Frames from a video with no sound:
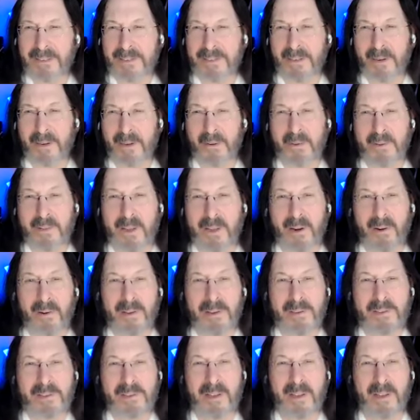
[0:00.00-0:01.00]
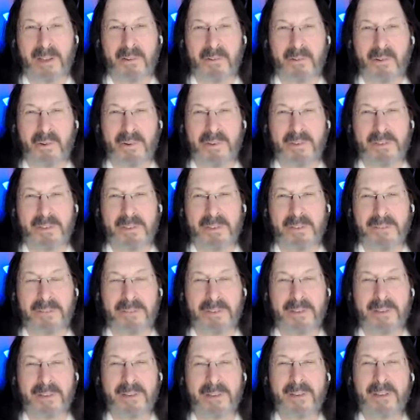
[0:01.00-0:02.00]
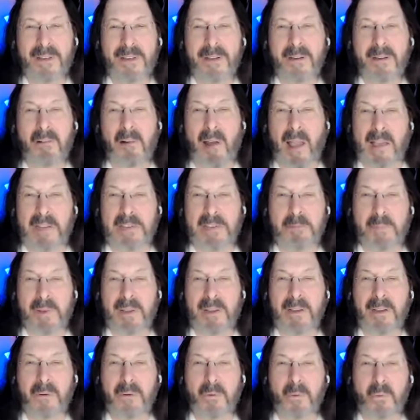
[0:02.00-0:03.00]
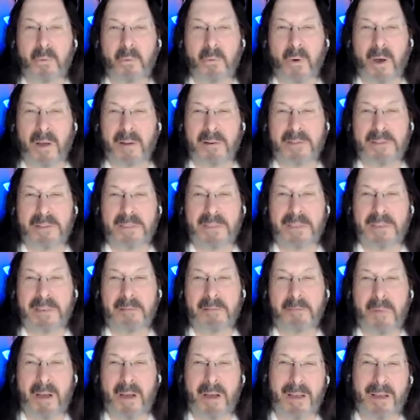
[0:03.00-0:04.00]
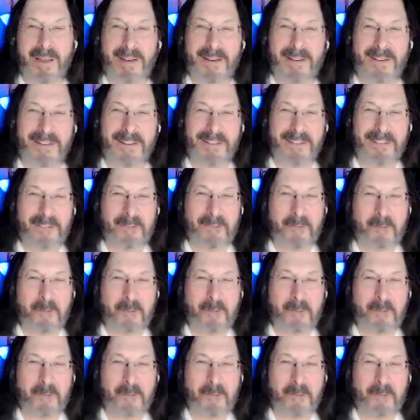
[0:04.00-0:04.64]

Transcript: And so there is the hindrance of the grasping, wanting mind.